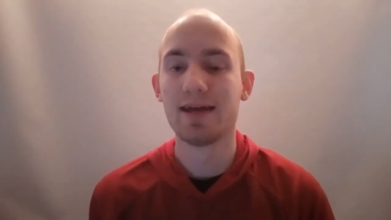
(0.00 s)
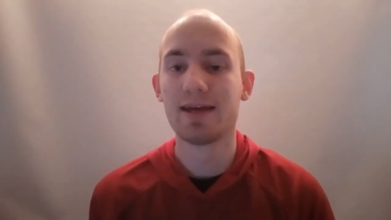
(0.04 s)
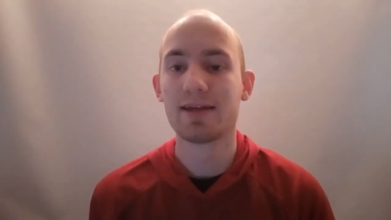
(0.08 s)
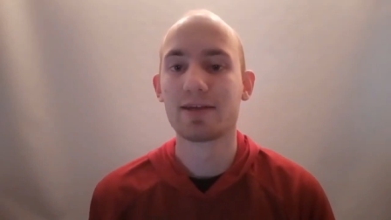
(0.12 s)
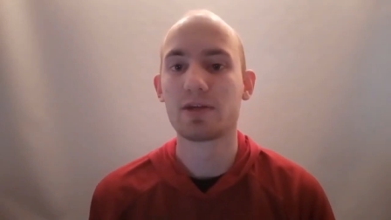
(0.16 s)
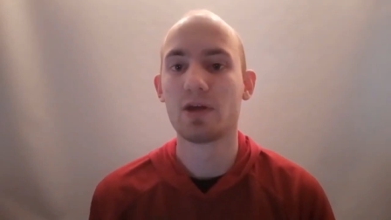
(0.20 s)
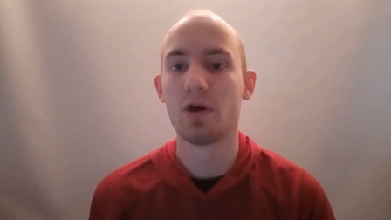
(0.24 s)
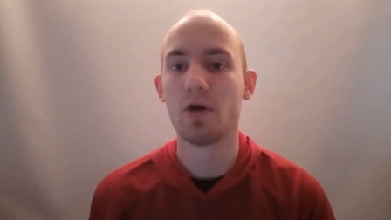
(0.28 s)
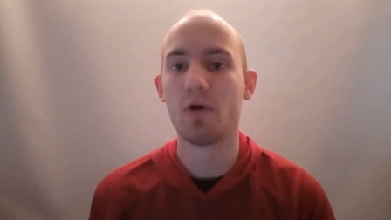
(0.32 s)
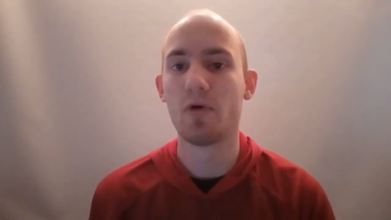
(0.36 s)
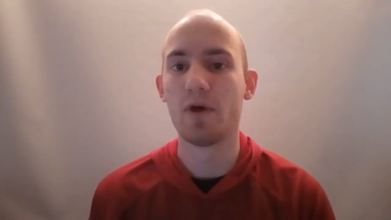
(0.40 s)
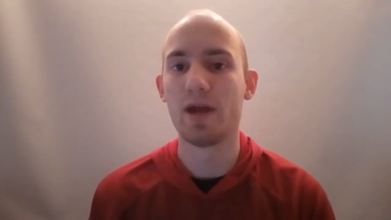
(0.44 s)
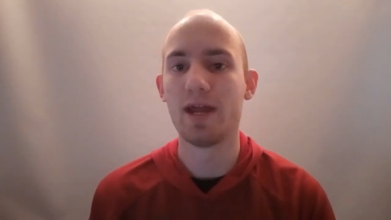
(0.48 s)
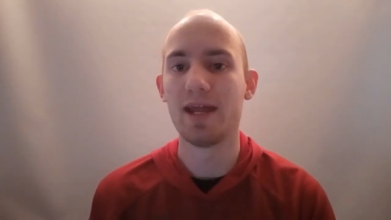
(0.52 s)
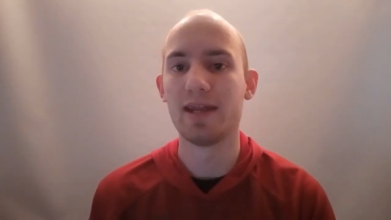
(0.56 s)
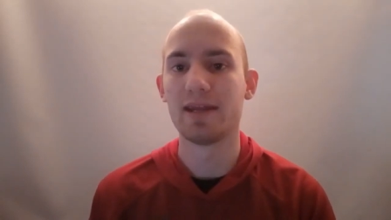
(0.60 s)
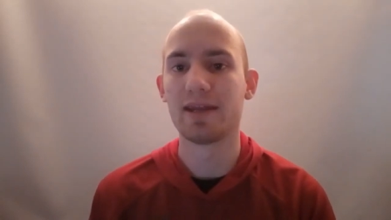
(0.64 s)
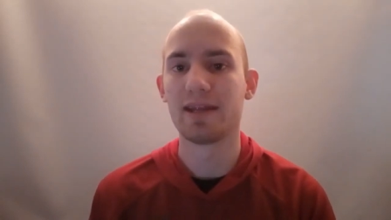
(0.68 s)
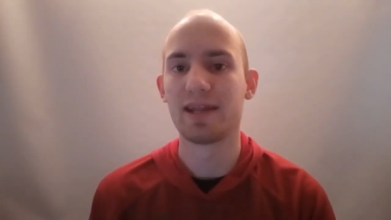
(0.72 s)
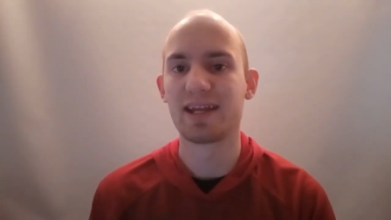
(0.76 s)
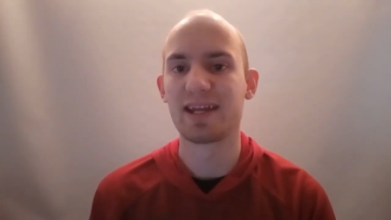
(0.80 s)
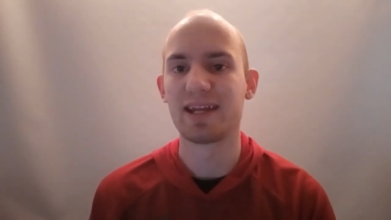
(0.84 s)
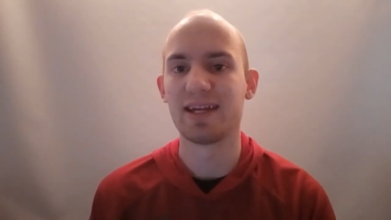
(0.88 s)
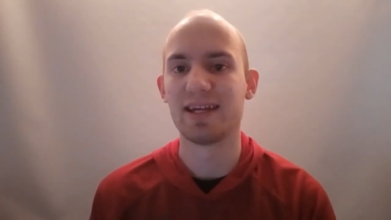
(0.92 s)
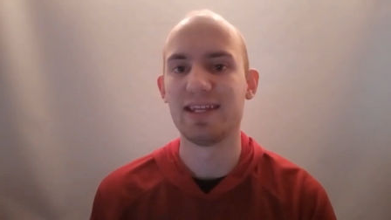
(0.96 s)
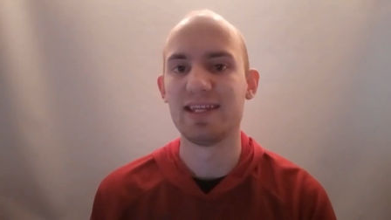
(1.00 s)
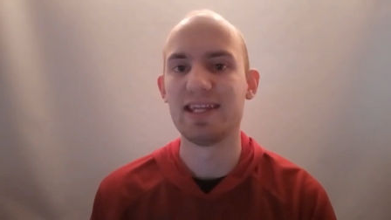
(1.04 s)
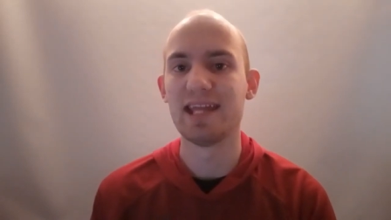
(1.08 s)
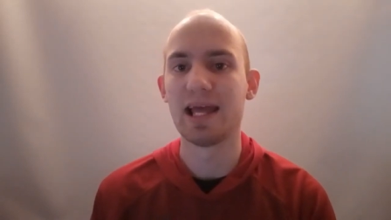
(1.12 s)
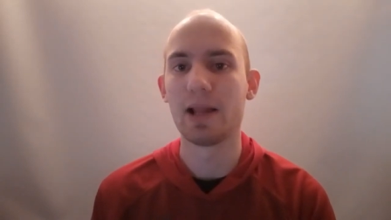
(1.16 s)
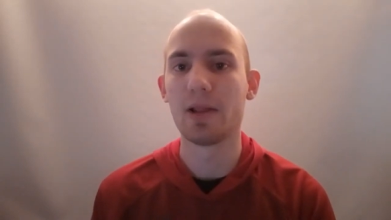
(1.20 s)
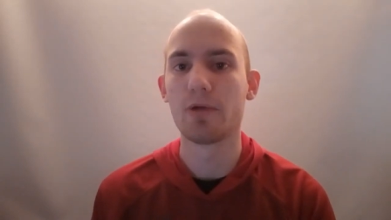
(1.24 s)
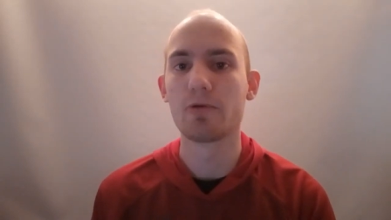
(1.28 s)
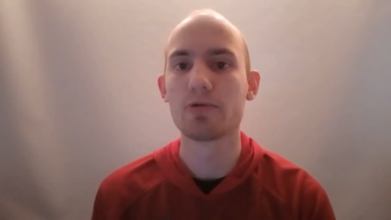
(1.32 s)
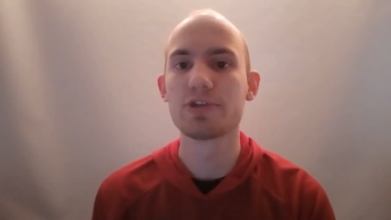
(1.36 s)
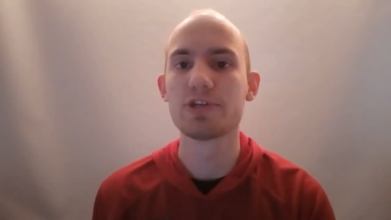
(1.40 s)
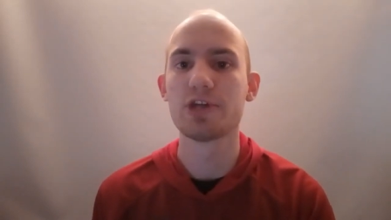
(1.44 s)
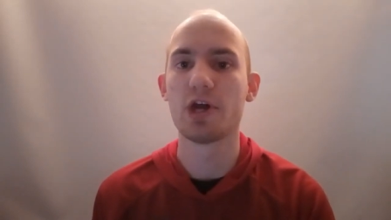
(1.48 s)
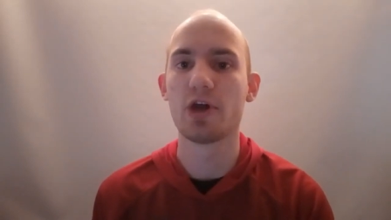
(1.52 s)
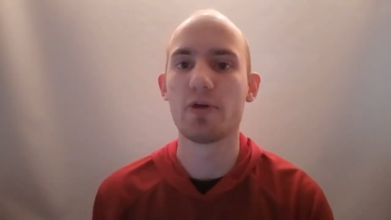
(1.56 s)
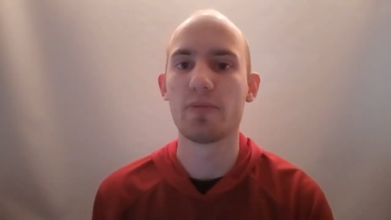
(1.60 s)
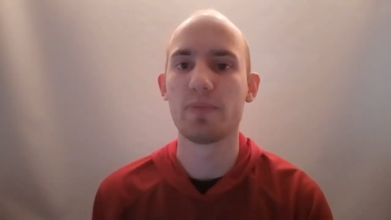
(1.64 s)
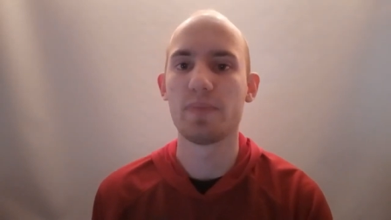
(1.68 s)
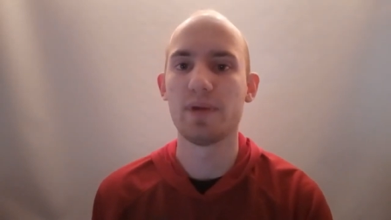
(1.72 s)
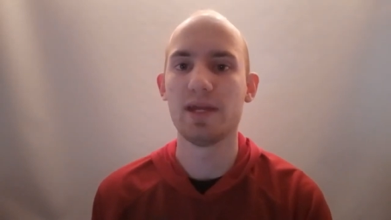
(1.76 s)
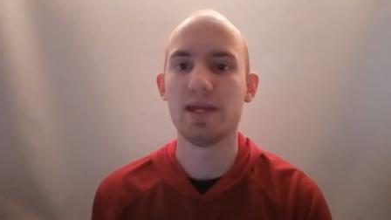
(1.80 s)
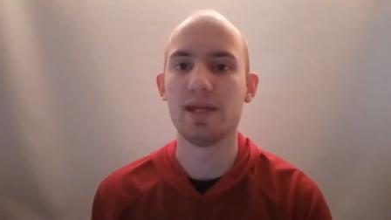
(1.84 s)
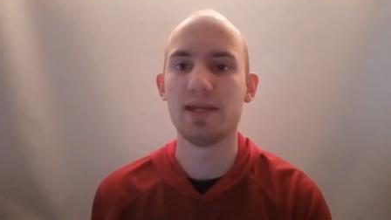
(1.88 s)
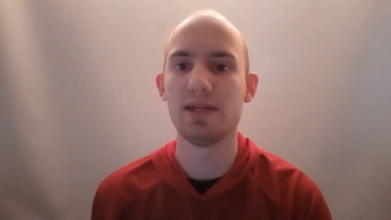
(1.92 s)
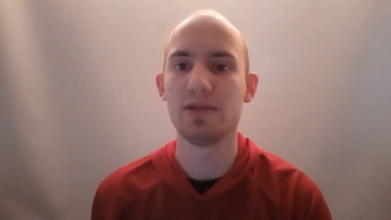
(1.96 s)
So in like a yellow
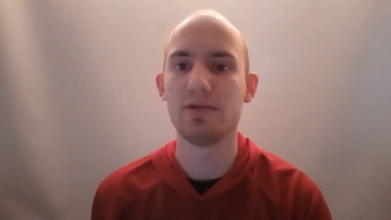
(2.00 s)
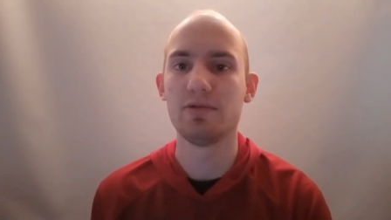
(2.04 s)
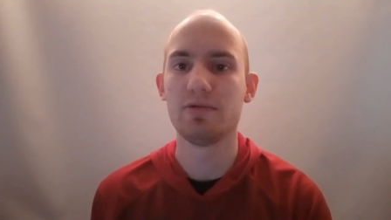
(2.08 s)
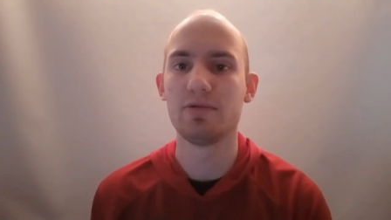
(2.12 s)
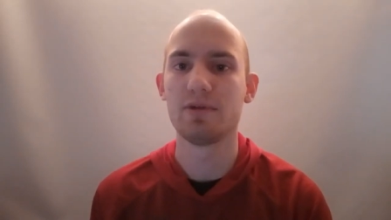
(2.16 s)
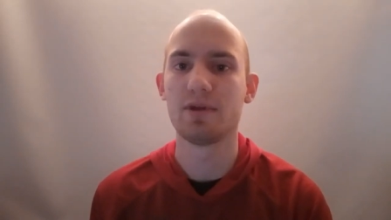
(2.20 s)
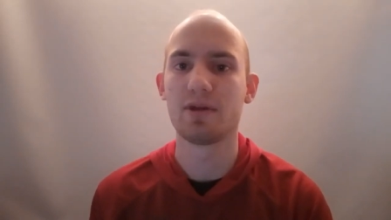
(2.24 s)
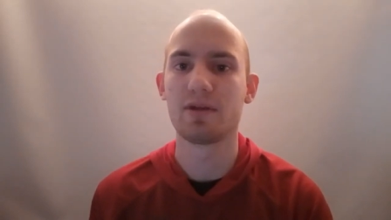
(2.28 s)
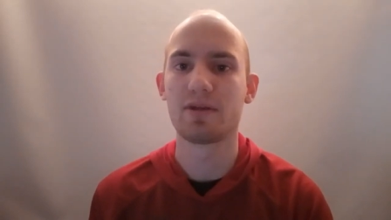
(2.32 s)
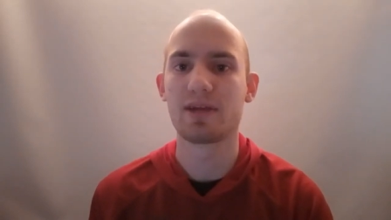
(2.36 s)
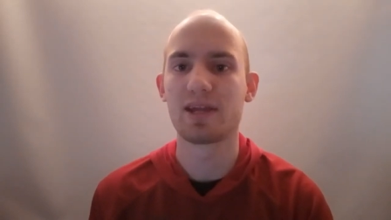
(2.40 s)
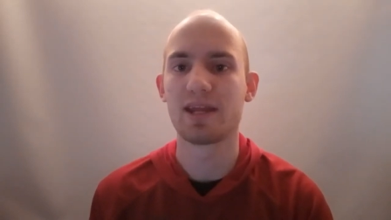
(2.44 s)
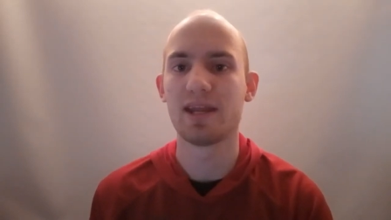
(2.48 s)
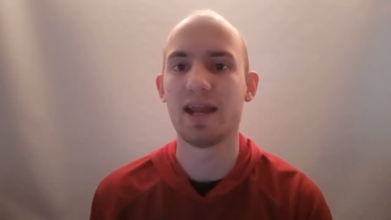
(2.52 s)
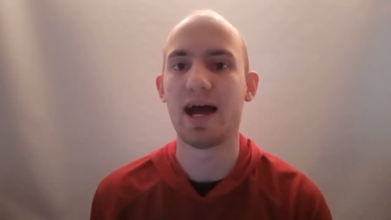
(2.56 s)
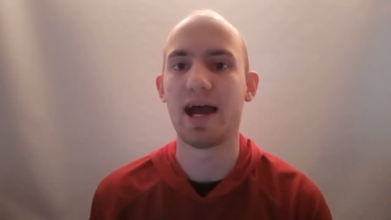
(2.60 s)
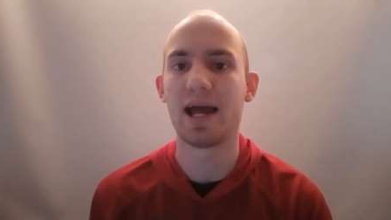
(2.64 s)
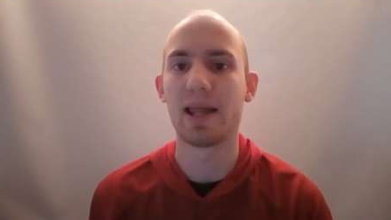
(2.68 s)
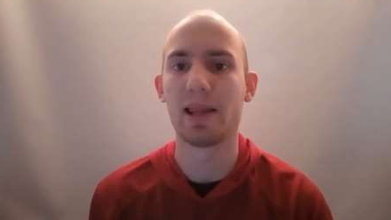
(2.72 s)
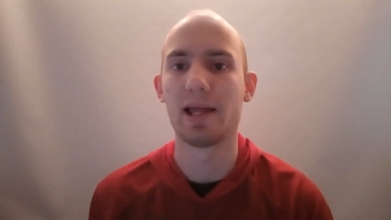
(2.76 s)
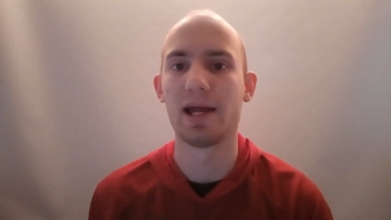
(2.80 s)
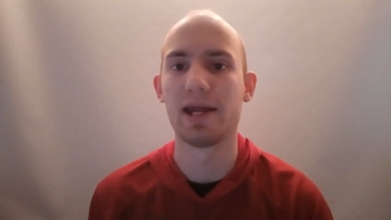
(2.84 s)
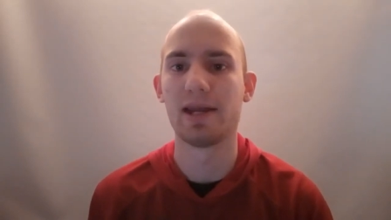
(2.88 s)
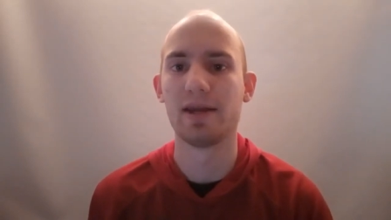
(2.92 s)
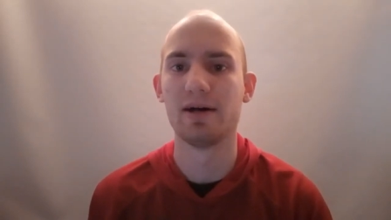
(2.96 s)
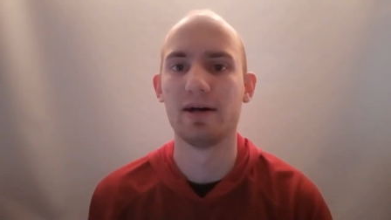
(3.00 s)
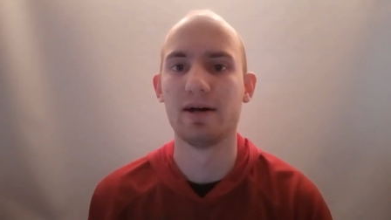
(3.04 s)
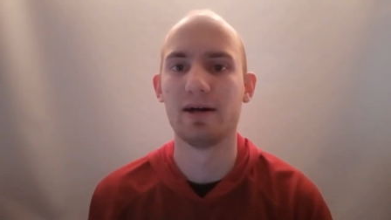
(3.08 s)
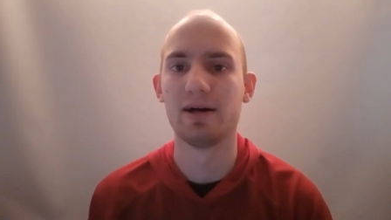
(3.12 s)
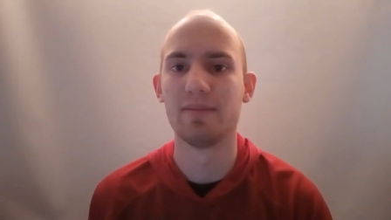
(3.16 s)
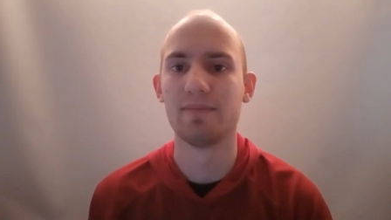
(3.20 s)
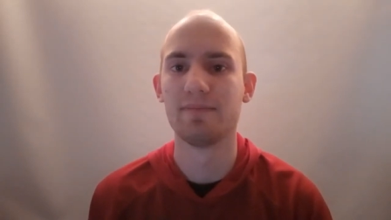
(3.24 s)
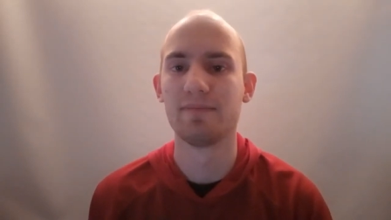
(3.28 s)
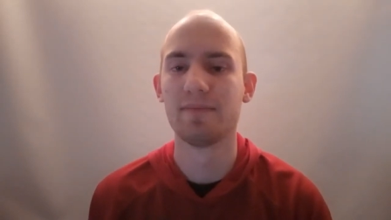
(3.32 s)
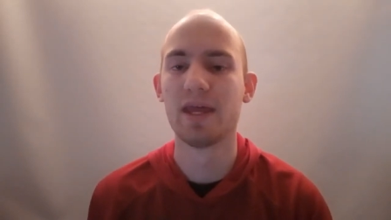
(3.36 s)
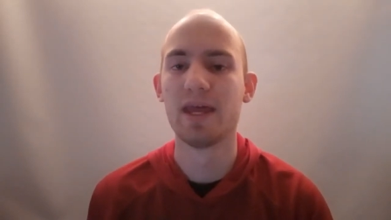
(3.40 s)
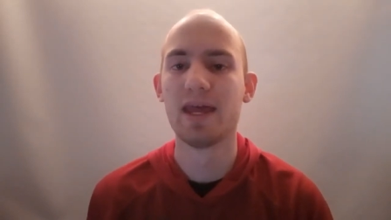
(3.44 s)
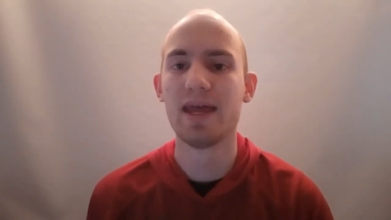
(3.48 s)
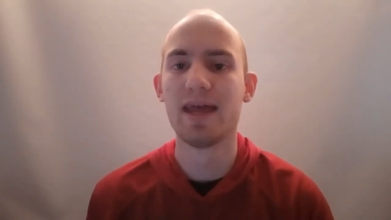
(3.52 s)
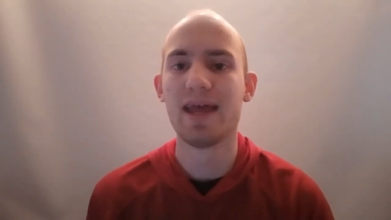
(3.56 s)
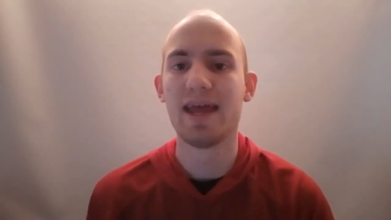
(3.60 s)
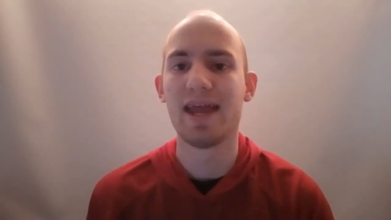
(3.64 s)
Sharpie, you can highlight them